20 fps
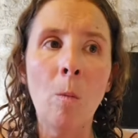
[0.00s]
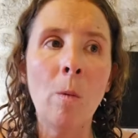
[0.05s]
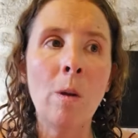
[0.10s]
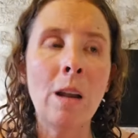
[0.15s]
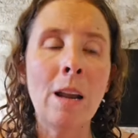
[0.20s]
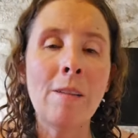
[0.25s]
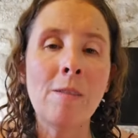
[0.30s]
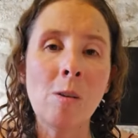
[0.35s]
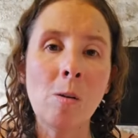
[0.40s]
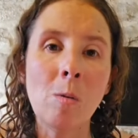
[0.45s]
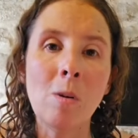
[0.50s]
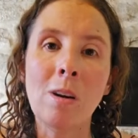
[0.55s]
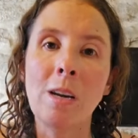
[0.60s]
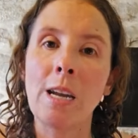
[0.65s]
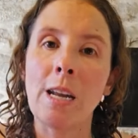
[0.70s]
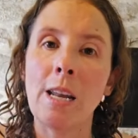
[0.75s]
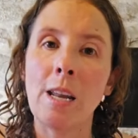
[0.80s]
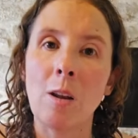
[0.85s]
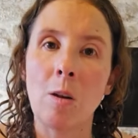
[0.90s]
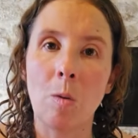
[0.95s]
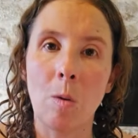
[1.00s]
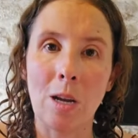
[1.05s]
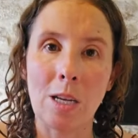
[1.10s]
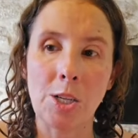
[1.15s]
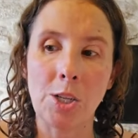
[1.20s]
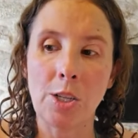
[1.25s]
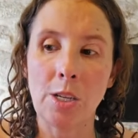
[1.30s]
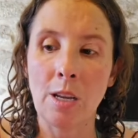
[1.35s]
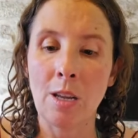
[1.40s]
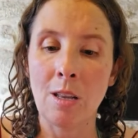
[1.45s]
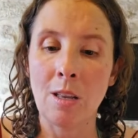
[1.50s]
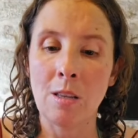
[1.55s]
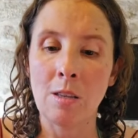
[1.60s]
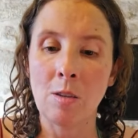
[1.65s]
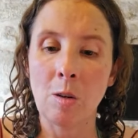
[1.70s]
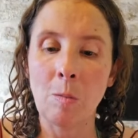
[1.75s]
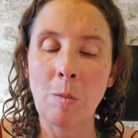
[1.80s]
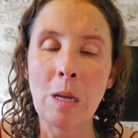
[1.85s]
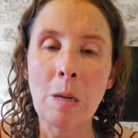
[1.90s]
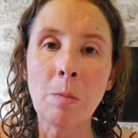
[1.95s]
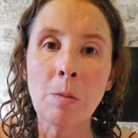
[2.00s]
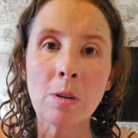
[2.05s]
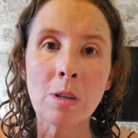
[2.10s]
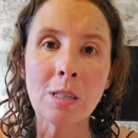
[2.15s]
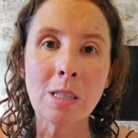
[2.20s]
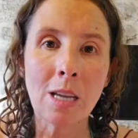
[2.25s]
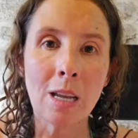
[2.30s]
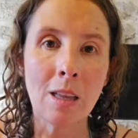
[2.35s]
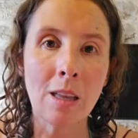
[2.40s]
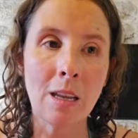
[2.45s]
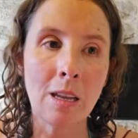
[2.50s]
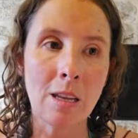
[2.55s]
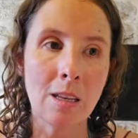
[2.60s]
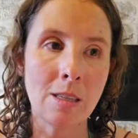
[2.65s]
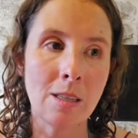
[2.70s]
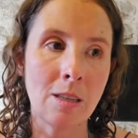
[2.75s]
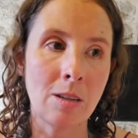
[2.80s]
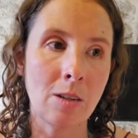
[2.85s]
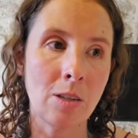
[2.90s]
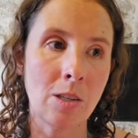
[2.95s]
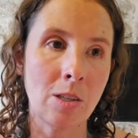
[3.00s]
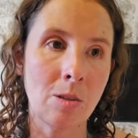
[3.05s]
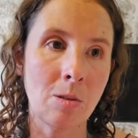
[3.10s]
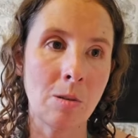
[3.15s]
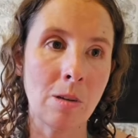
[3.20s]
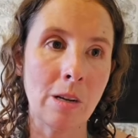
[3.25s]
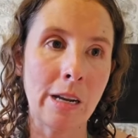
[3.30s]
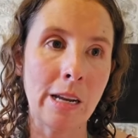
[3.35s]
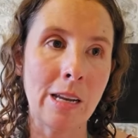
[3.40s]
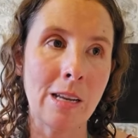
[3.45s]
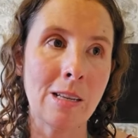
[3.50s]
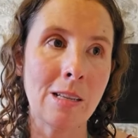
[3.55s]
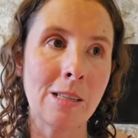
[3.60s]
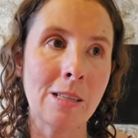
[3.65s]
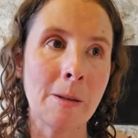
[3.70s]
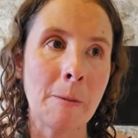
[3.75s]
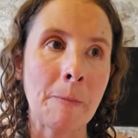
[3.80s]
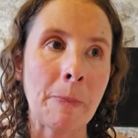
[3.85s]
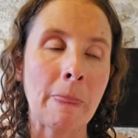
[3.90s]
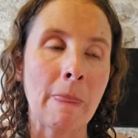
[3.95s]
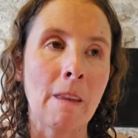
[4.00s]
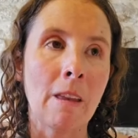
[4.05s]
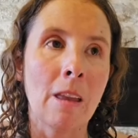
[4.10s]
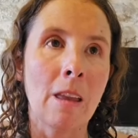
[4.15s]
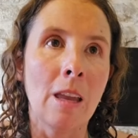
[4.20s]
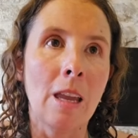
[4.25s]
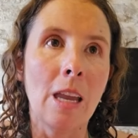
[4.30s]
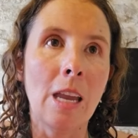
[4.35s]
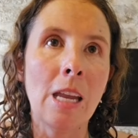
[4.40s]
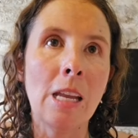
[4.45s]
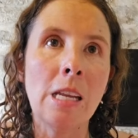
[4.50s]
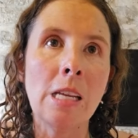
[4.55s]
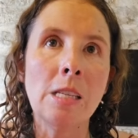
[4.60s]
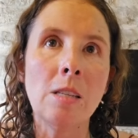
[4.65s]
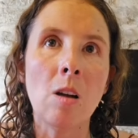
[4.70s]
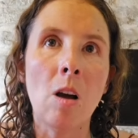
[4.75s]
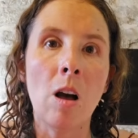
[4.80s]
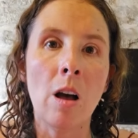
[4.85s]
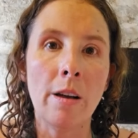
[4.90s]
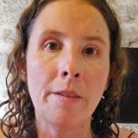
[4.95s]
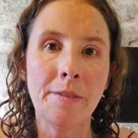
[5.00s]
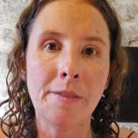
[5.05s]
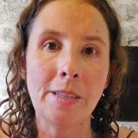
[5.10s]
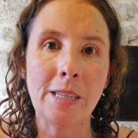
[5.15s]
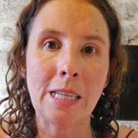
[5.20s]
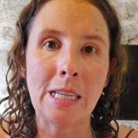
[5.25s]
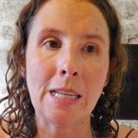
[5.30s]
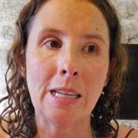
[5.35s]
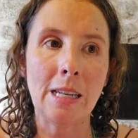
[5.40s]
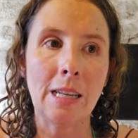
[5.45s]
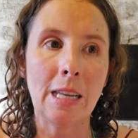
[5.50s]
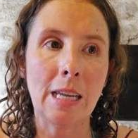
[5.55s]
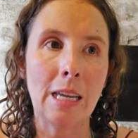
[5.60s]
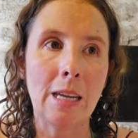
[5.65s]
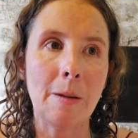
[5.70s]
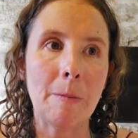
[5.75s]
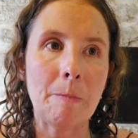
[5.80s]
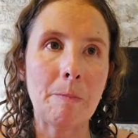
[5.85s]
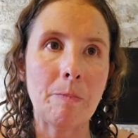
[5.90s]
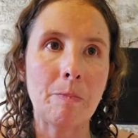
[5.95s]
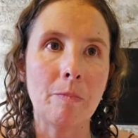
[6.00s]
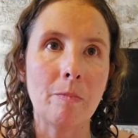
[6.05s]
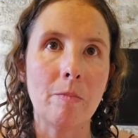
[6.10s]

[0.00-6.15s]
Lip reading: whenever we're getting questions or people are telling us their stories, it is often that